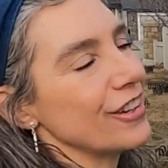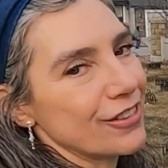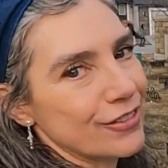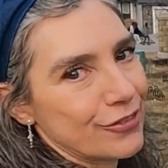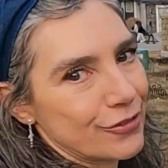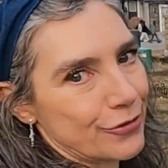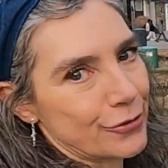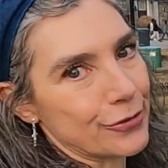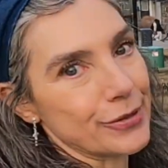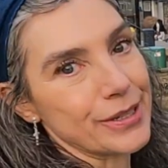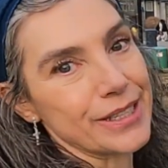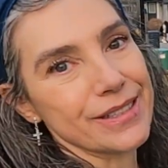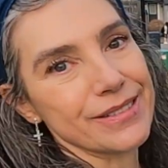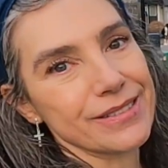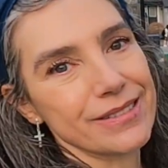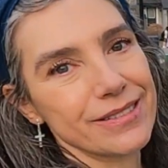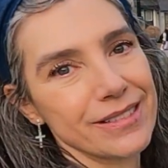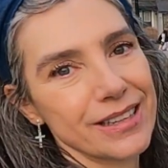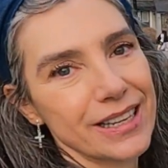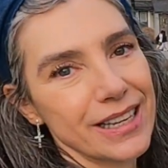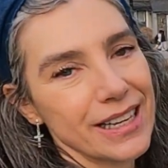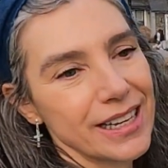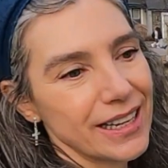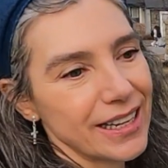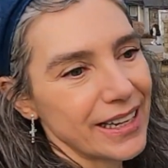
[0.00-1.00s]
and green.
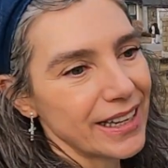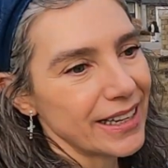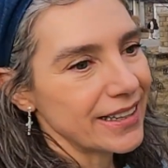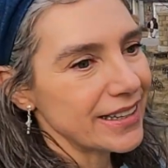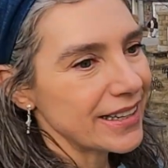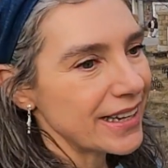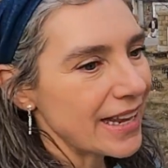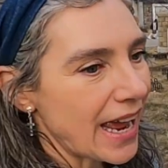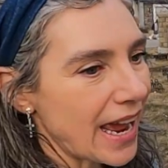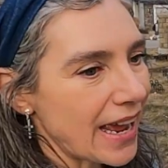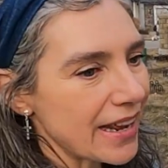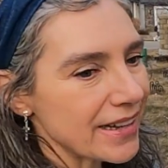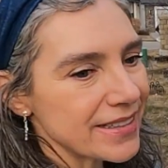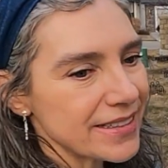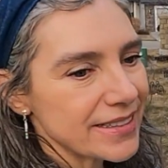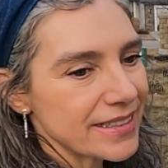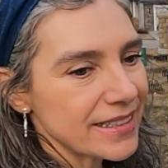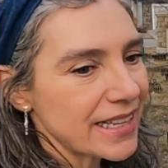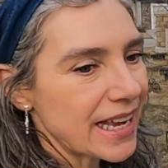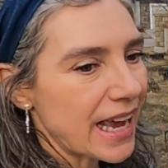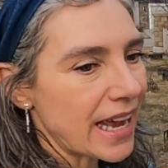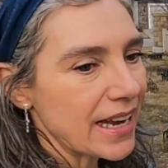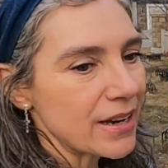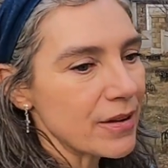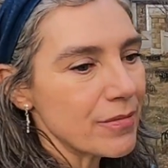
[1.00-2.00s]
And that's
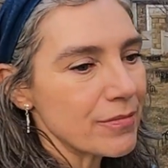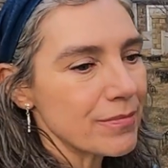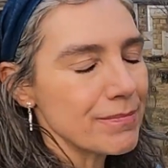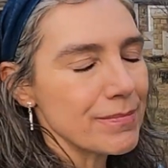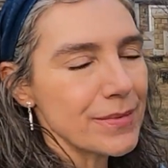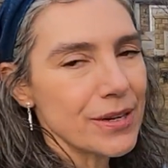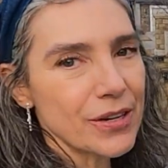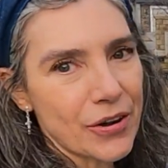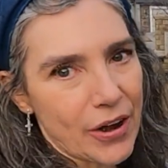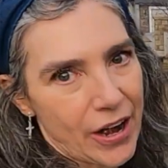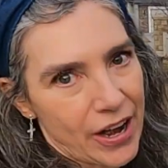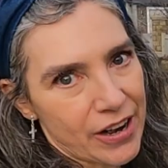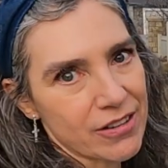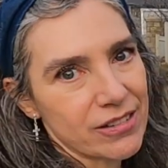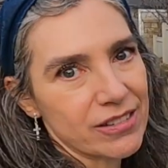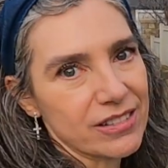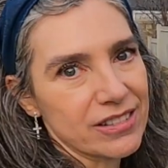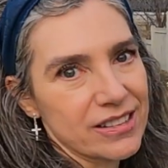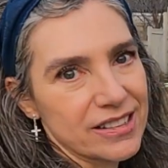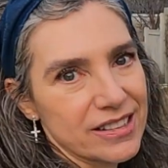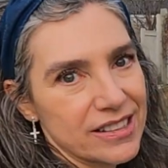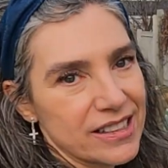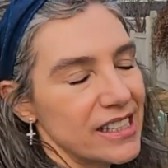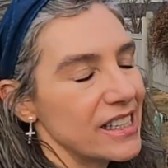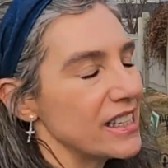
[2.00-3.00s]
kind of
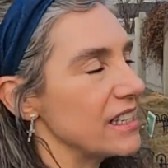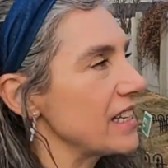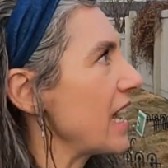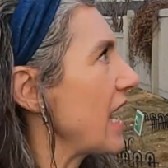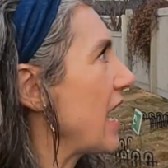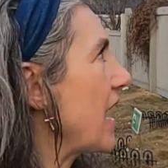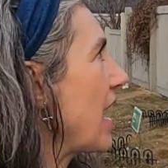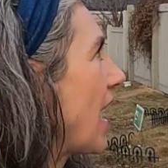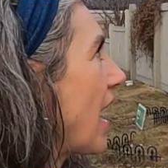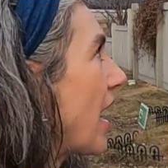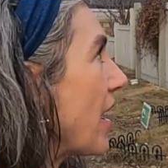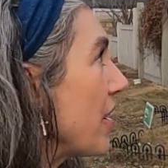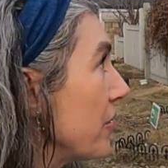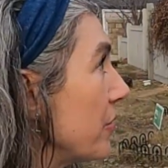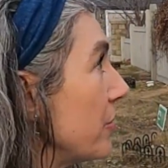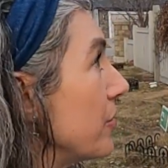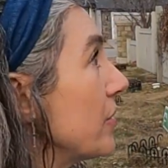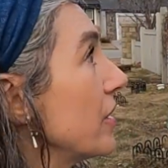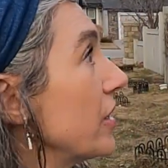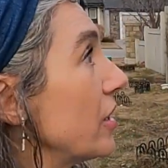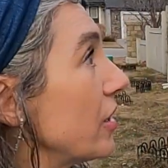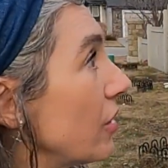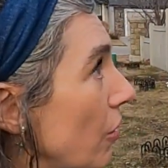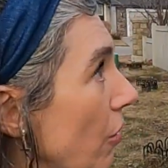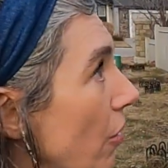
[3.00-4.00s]
miracles. And I
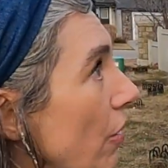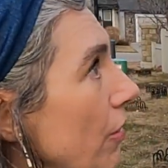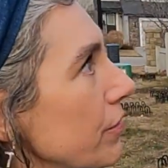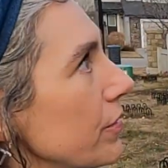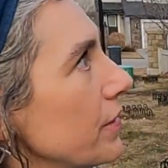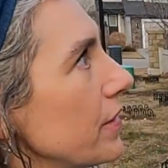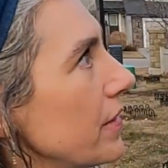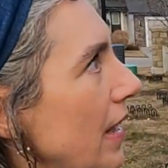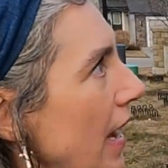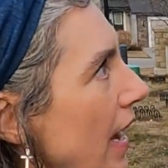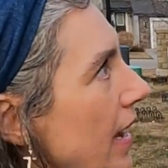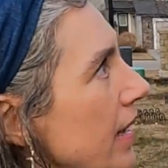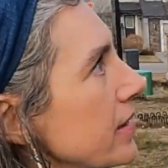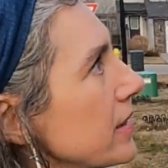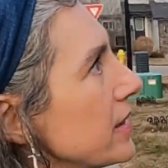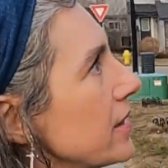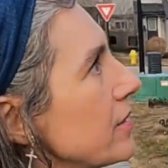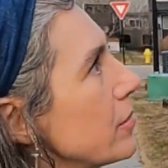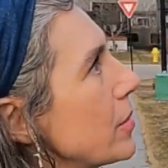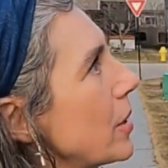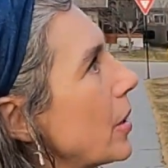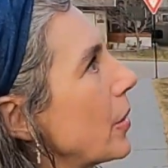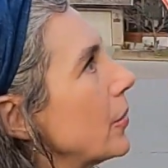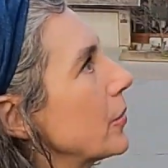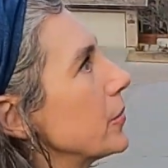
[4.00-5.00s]
love that
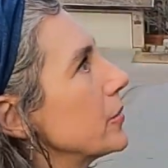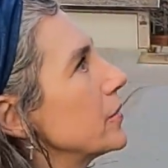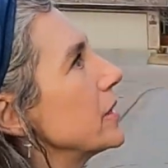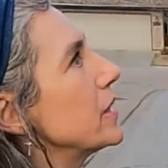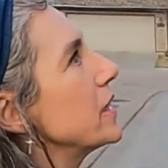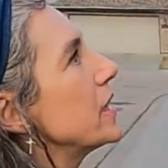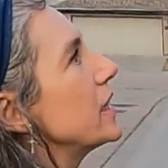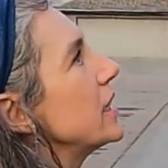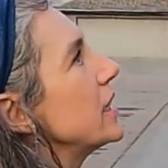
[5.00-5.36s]
about